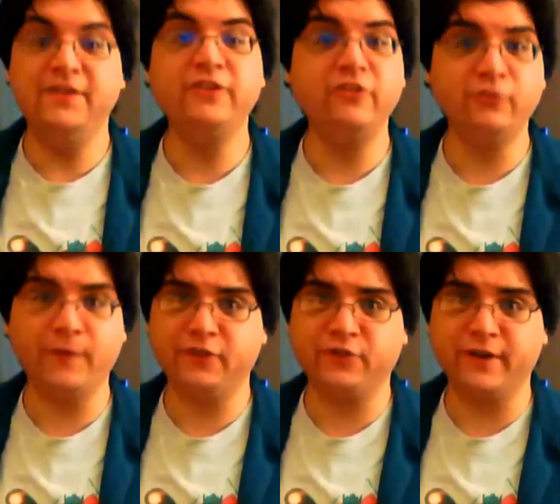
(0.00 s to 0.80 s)
This is
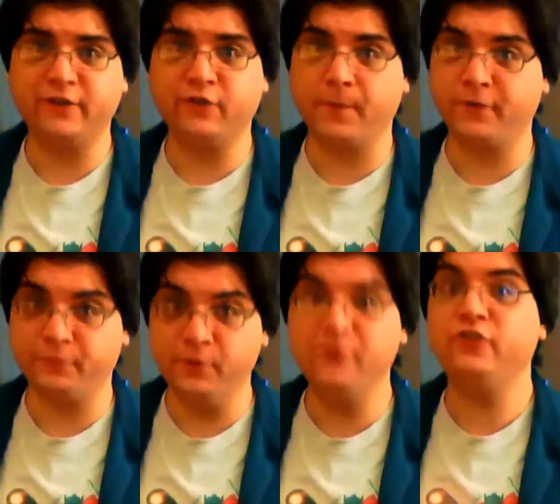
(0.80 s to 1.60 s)
what the Transformers
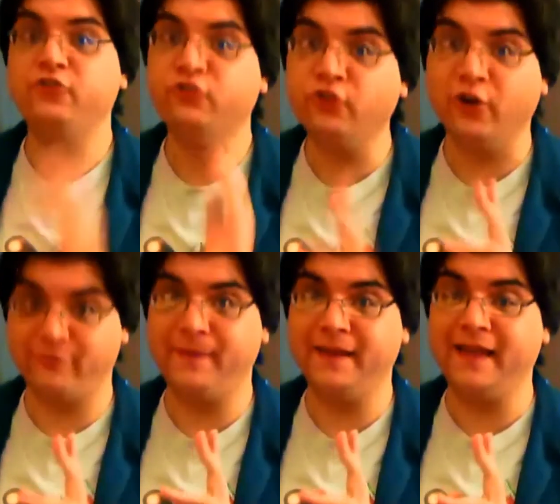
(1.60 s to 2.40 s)
movie should
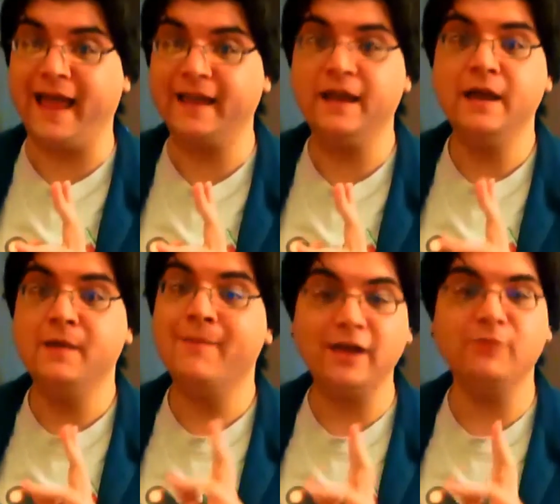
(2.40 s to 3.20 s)
have been like.
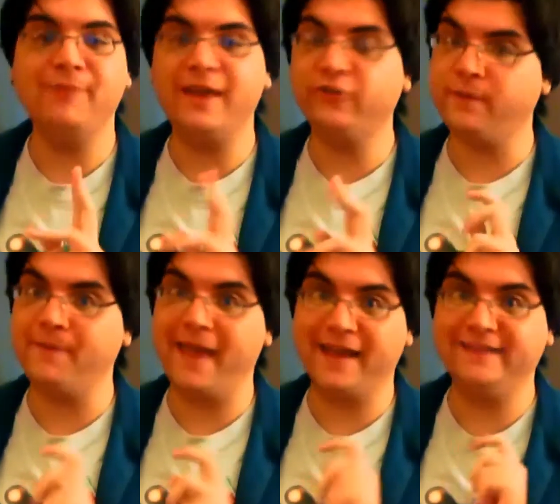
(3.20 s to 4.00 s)
Michael Bay should be
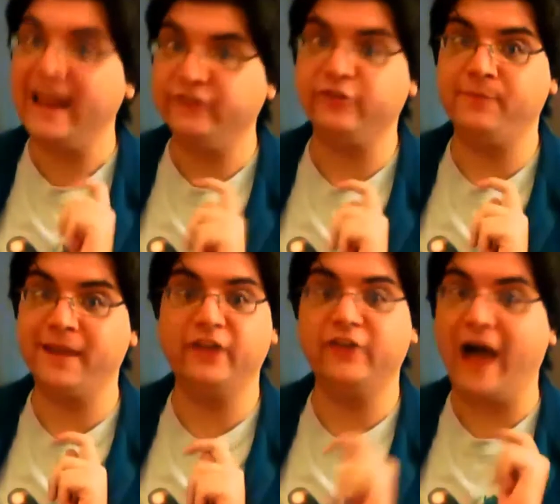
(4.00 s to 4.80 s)
paying attention
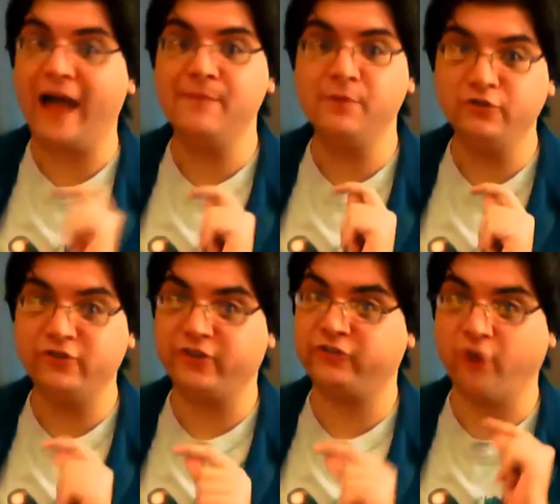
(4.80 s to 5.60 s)
because High Moon
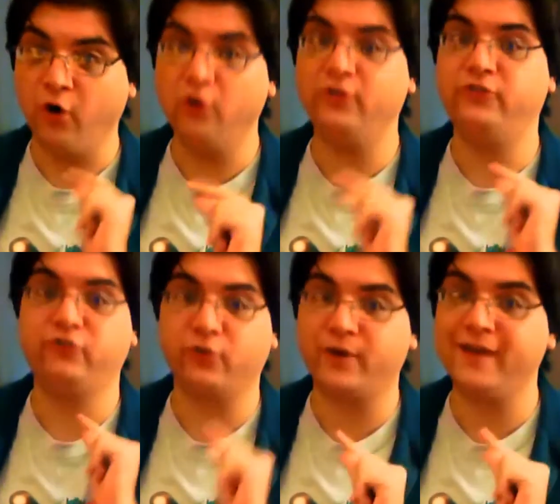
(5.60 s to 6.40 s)
just told the
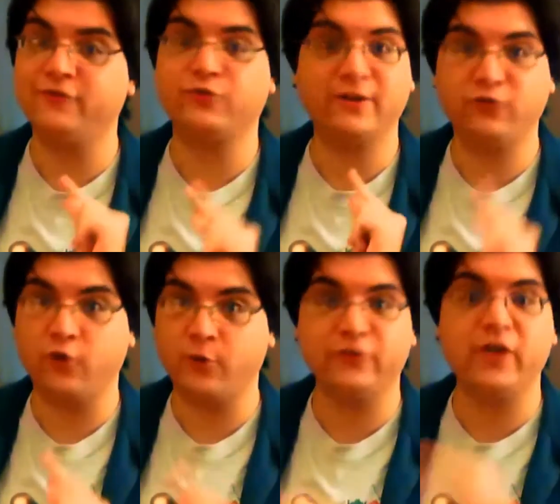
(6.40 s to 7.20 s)
story of
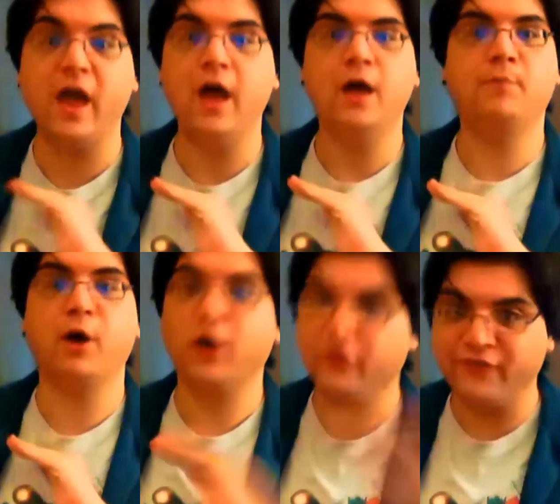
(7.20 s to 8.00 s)
Transformers
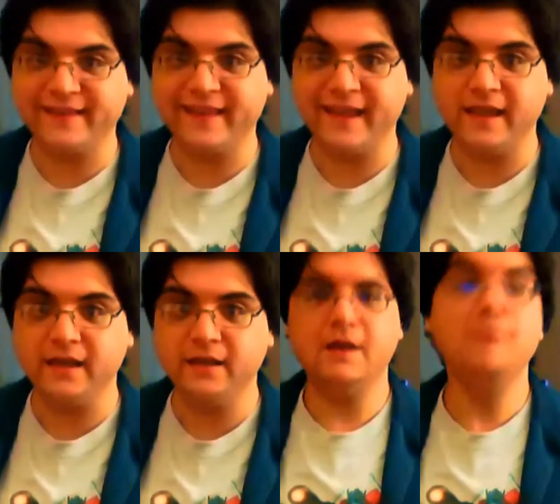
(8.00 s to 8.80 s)
perfectly.
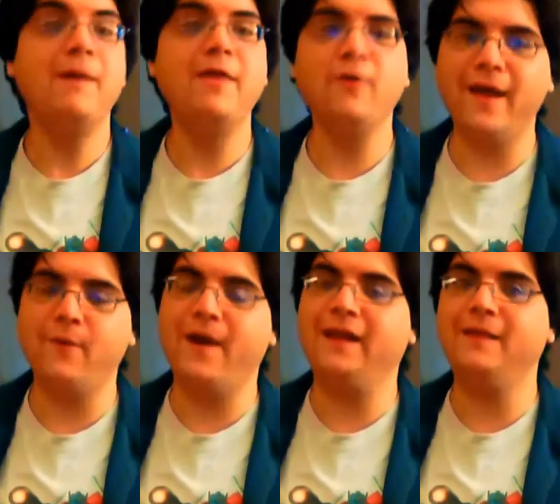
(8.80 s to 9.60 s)
By the way,
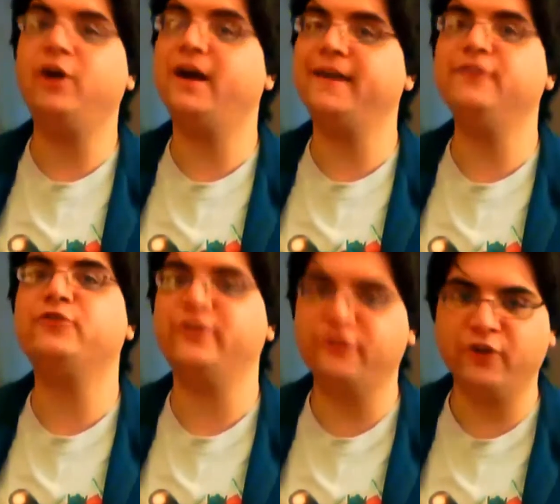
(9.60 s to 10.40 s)
while I'm talking
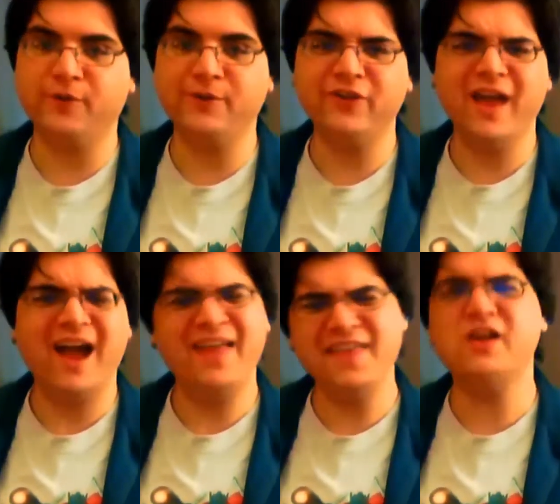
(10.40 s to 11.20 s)
Transformers,
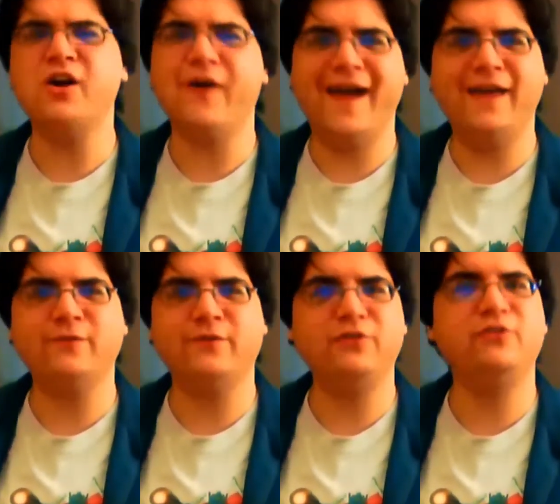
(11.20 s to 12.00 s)
I think I'll go ahead and
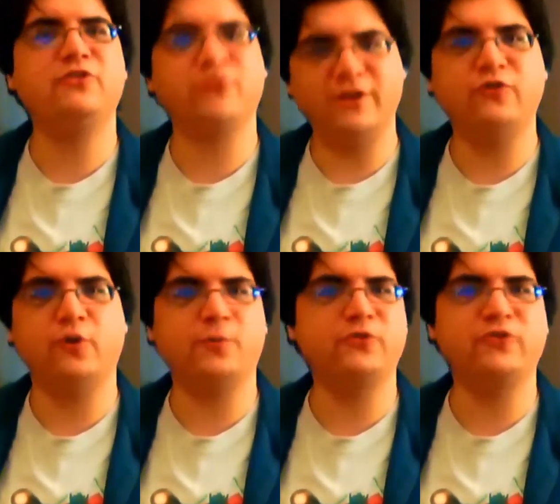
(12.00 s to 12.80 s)
review the
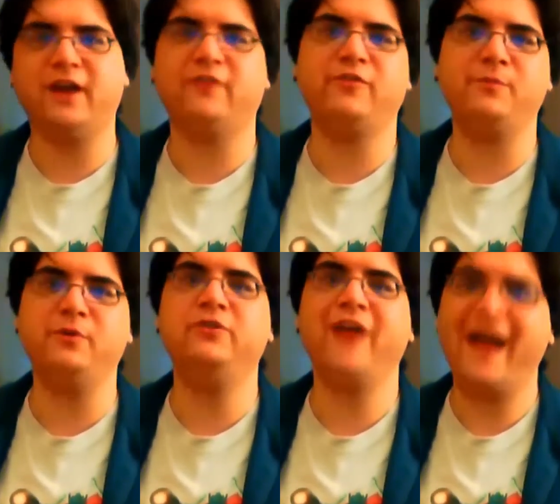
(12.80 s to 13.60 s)
Transformers Dark of the
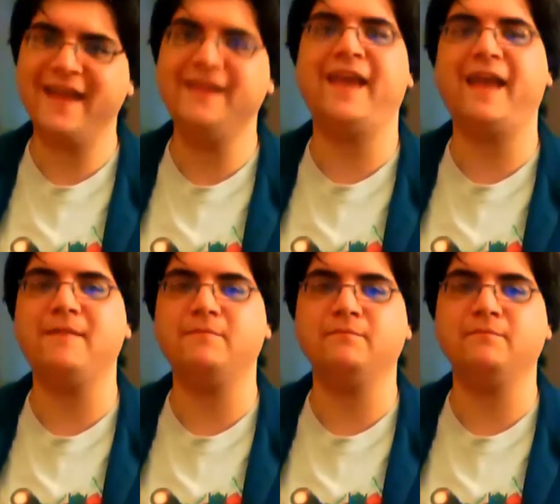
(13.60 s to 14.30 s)
Moon tie-in game.